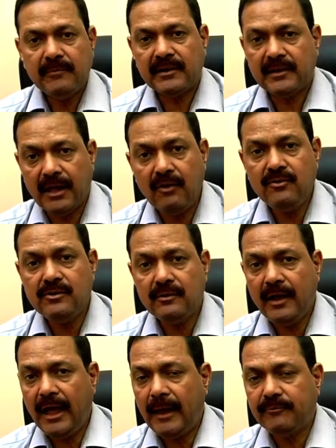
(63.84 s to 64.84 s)
But now you
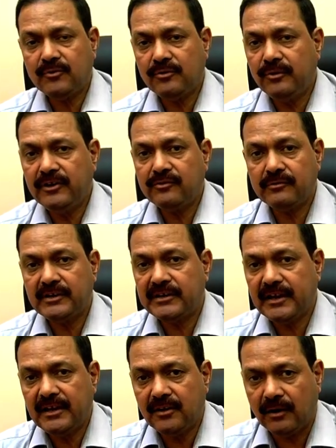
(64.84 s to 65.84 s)
have to go into
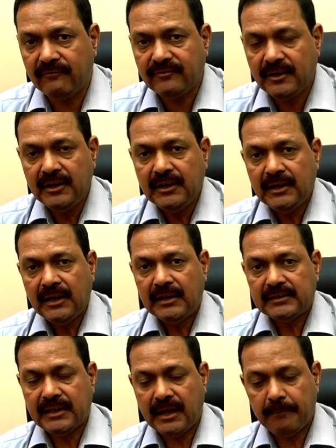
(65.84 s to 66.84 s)
detail of
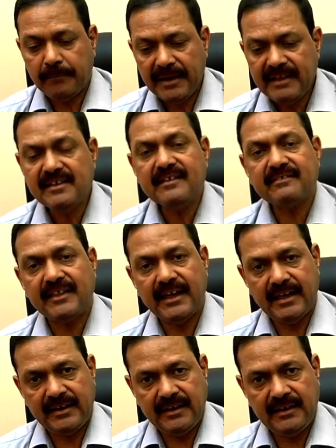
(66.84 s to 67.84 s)
the places
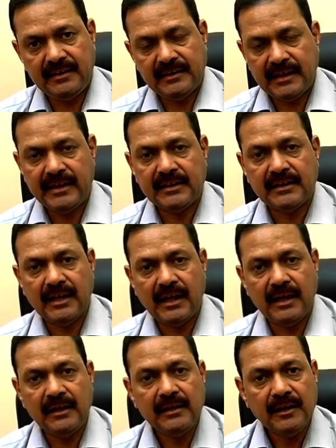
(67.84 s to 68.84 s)
they are in, like
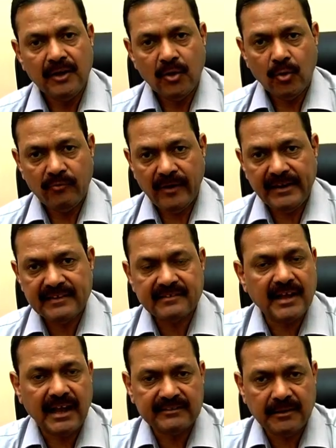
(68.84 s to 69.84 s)
where is
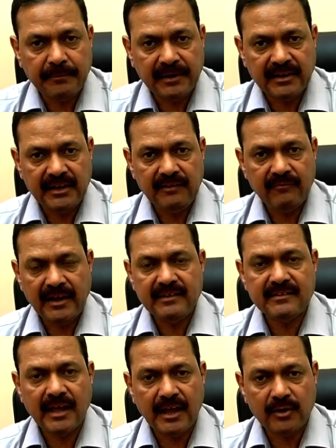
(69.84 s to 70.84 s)
Gaza Patti, where
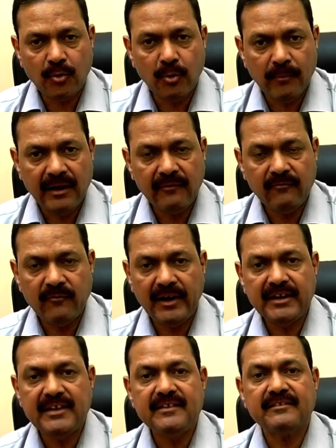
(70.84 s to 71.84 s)
is Har Homa,
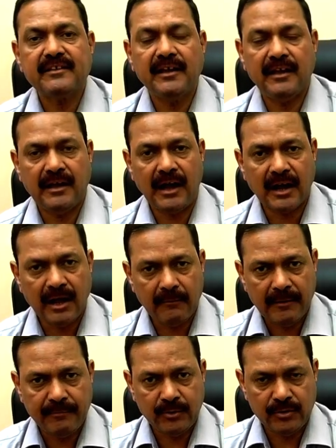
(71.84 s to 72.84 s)
where is
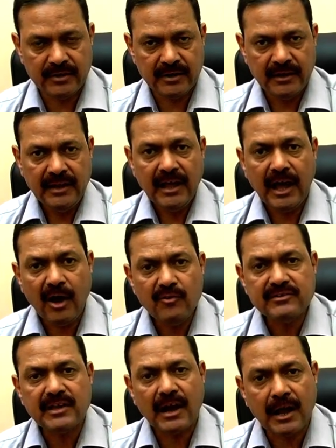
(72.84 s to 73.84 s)
Aqaba Port, how
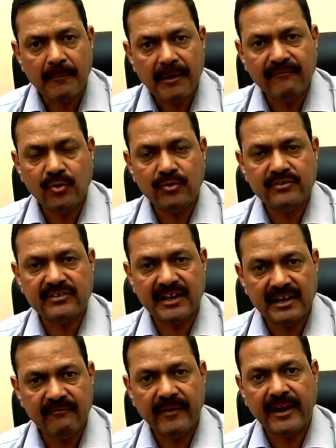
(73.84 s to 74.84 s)
is Aqaba Port
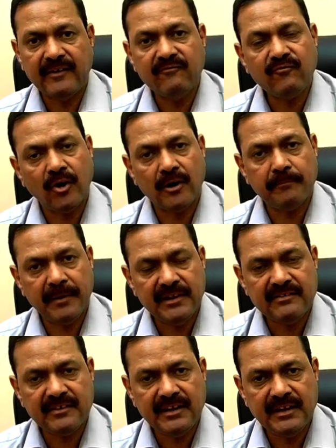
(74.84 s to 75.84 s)
significant for
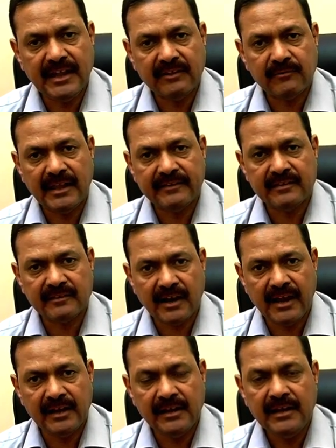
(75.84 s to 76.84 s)
Palestine as well as
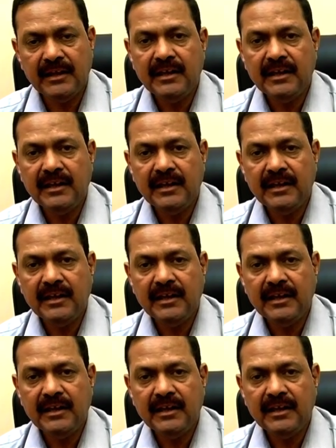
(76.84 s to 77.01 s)
Israel.